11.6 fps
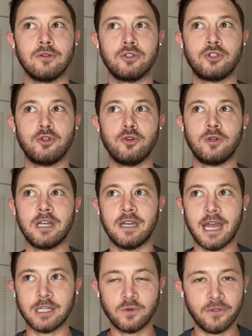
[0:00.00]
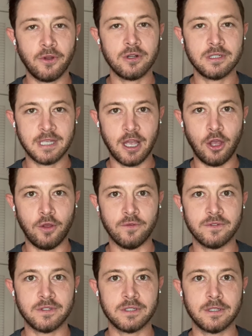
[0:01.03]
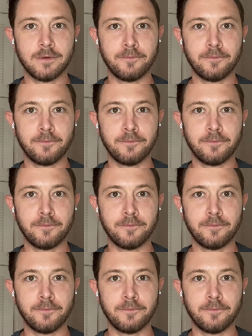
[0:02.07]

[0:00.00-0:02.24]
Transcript: to connect with ourselves,